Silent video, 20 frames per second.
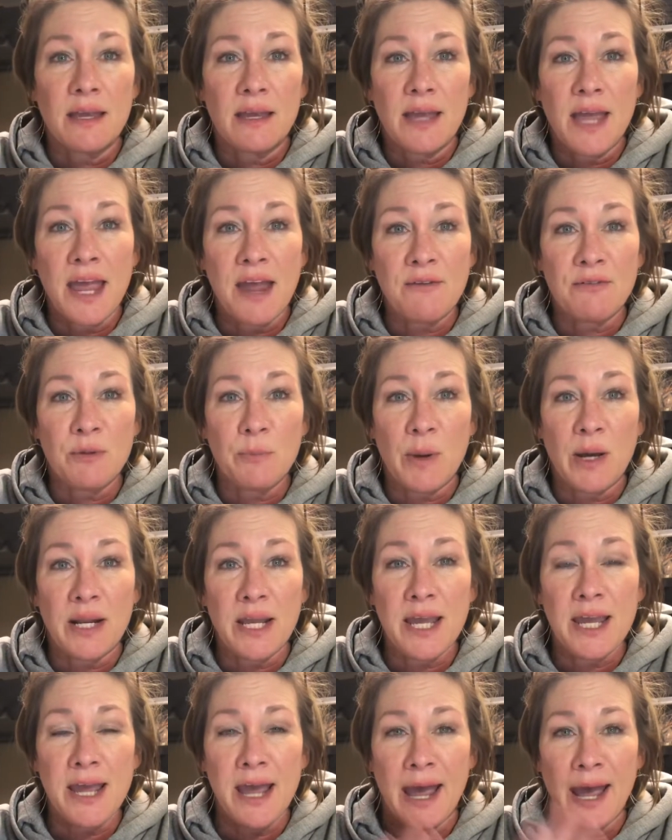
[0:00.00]
Hey
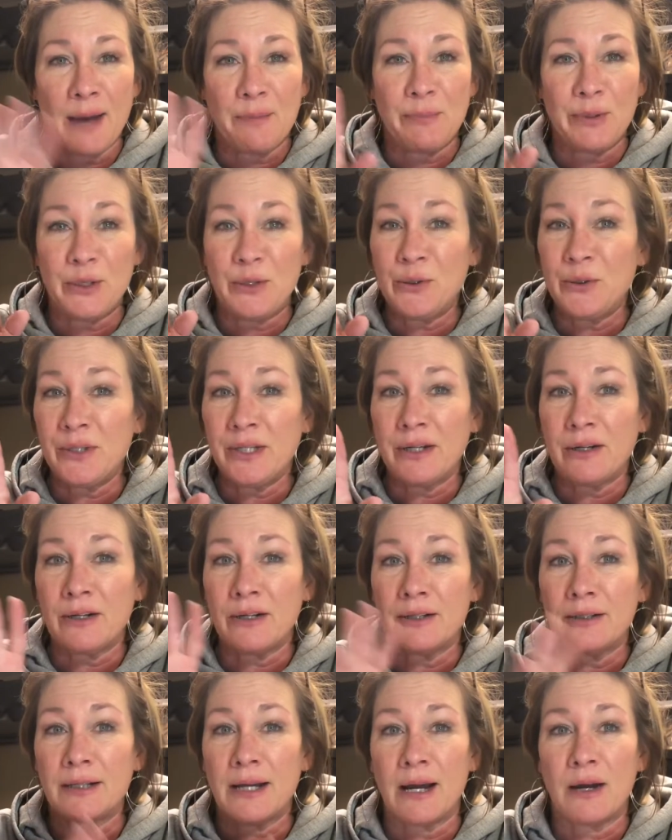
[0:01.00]
everybody, Happy New
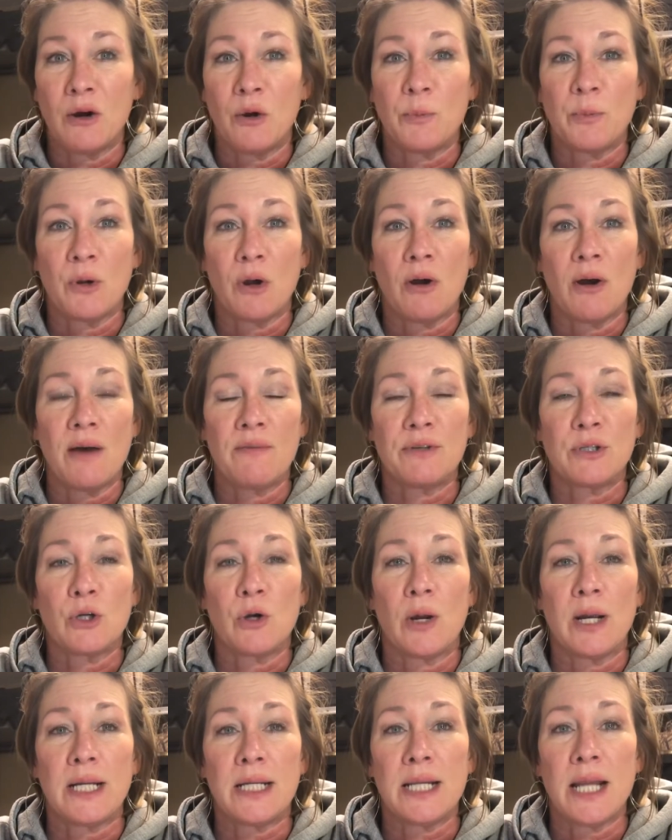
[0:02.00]
Year. I hope you're all having a
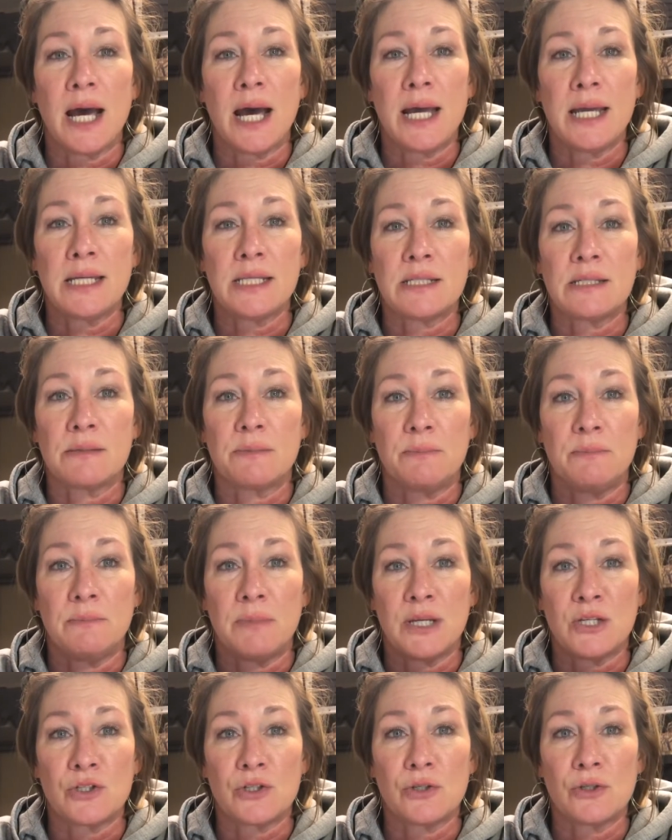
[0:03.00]
great night.
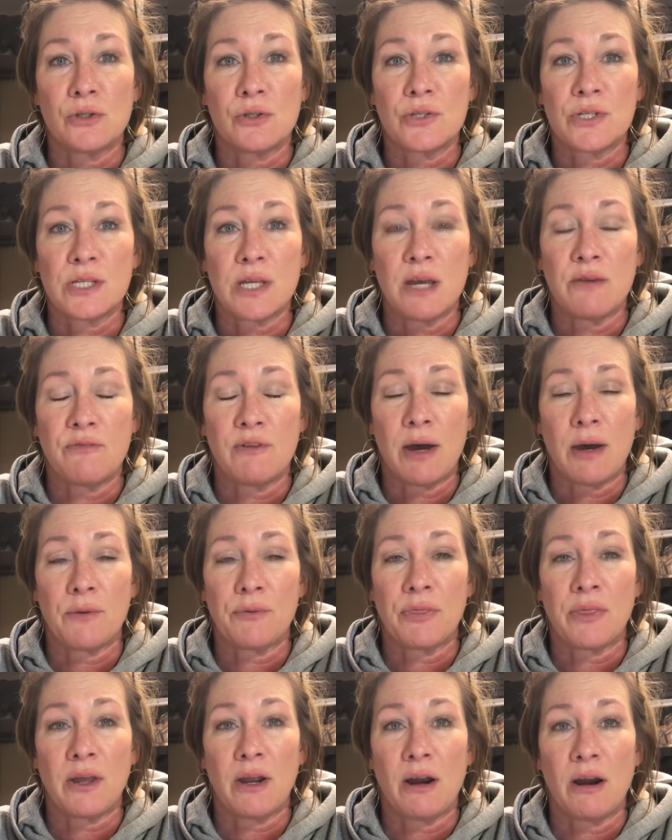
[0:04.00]
Make sure you're safe
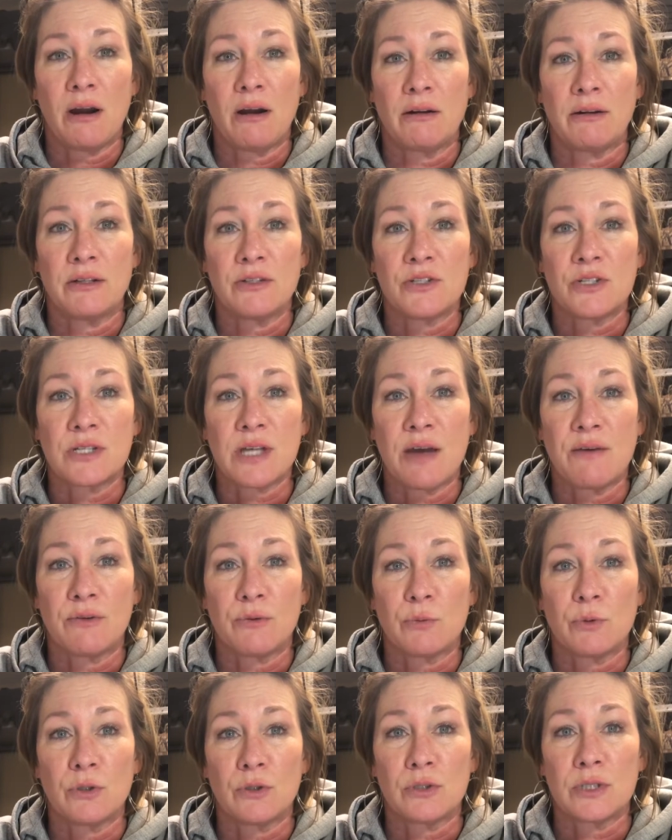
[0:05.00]
out there and just have a
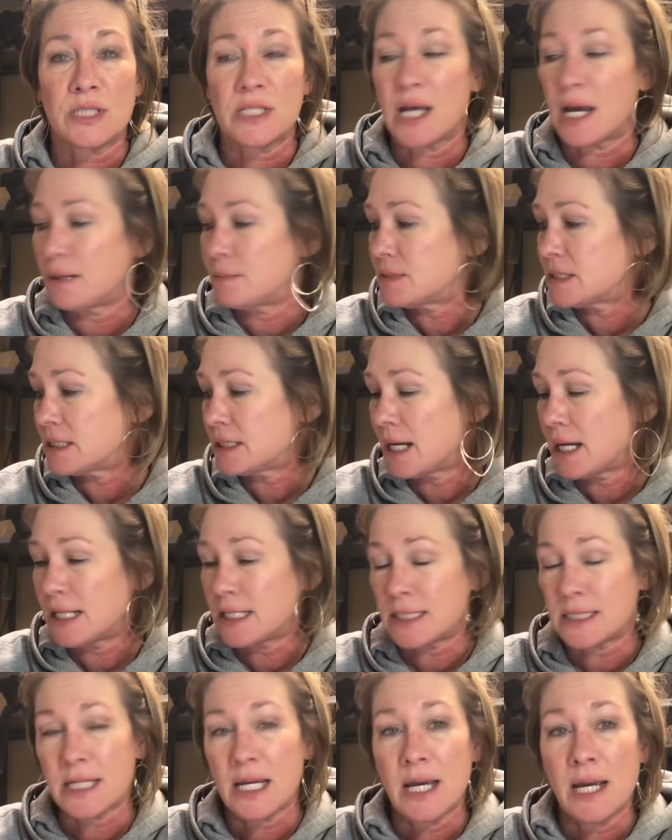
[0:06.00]
real good time
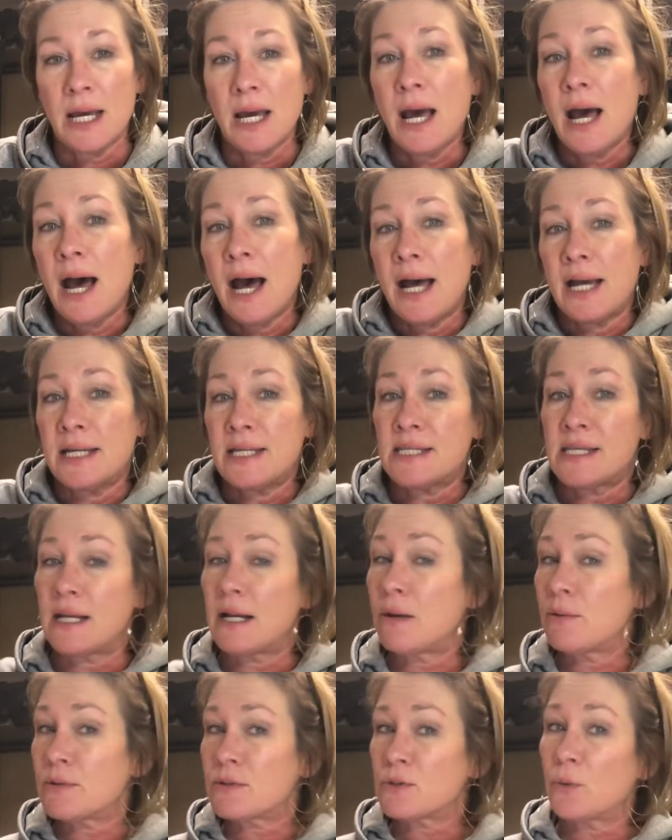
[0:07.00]
tonight. I said I
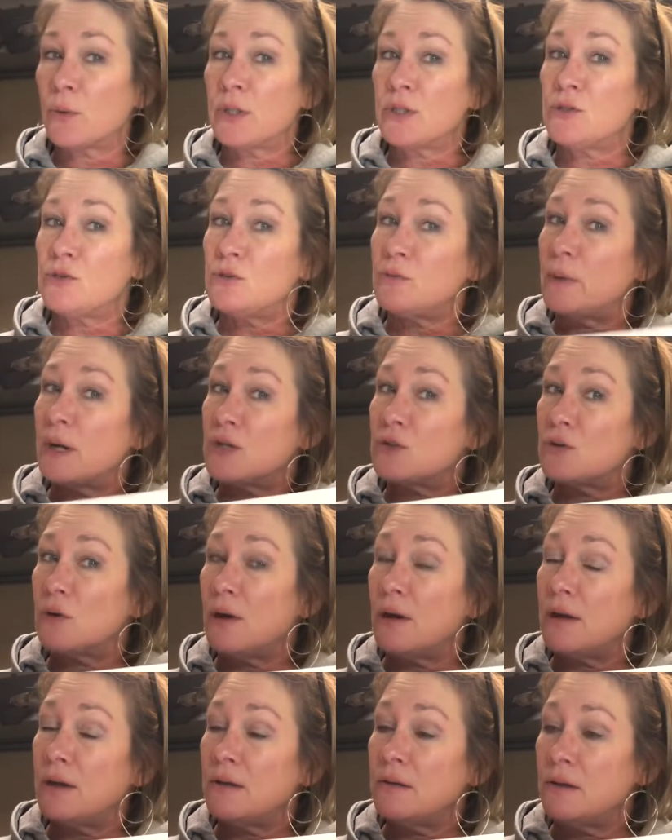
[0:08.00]
was going to do my
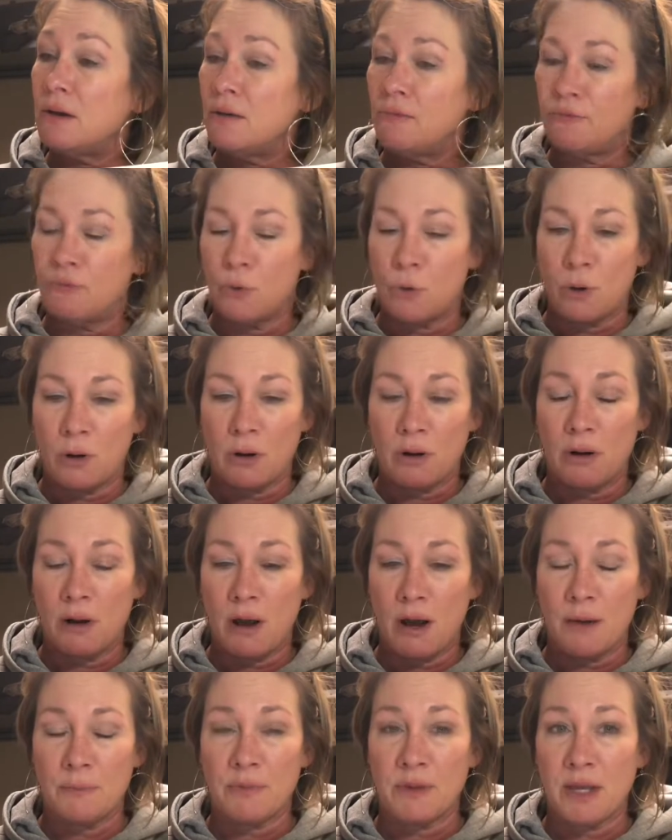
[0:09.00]
drawing for
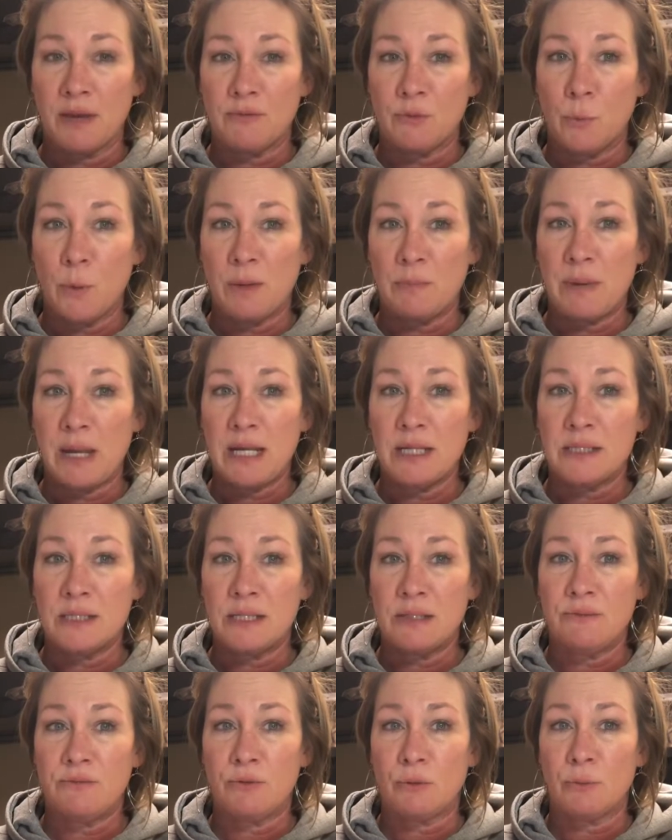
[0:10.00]
um, the giveaway
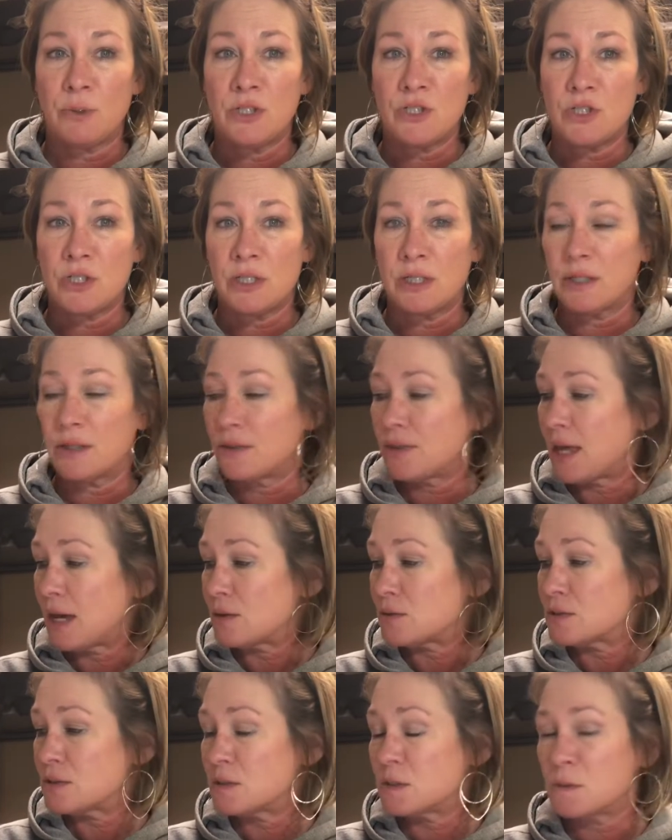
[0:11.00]
painting for reaching a
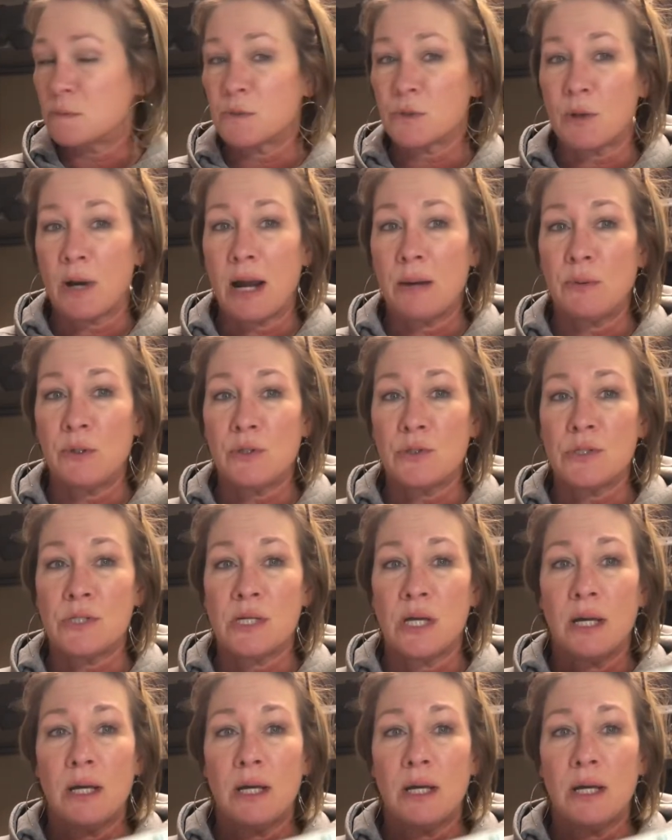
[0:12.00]
thousand subscribers.